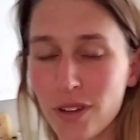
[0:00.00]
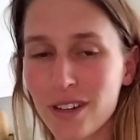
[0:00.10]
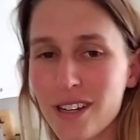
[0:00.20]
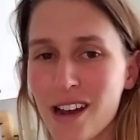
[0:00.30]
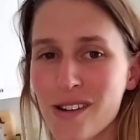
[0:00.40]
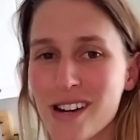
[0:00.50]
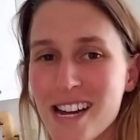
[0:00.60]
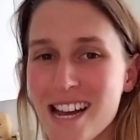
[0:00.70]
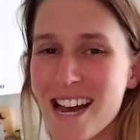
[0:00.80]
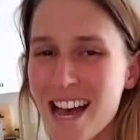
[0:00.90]
So there you
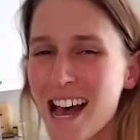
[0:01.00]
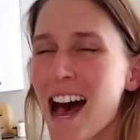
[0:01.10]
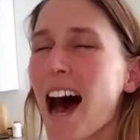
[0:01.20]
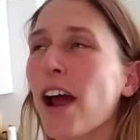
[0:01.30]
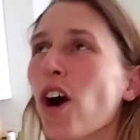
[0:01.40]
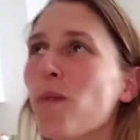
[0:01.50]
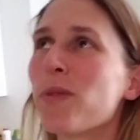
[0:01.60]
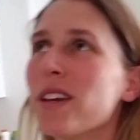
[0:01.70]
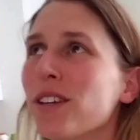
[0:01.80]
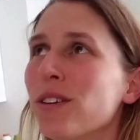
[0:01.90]
go. I
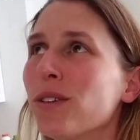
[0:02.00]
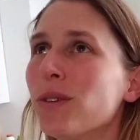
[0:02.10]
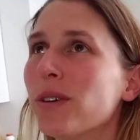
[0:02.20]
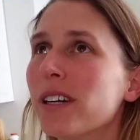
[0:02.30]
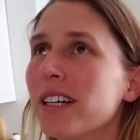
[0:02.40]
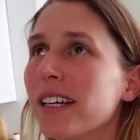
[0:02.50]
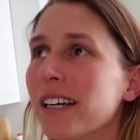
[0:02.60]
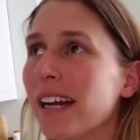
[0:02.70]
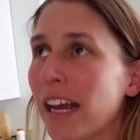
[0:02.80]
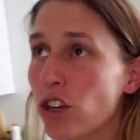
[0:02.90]
hope that you
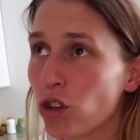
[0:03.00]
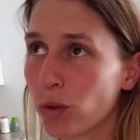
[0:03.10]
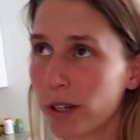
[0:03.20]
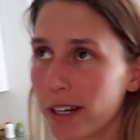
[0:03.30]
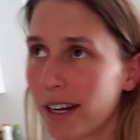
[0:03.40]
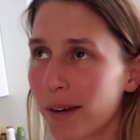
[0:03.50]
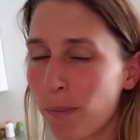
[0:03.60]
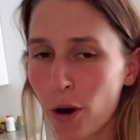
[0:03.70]
enjoyed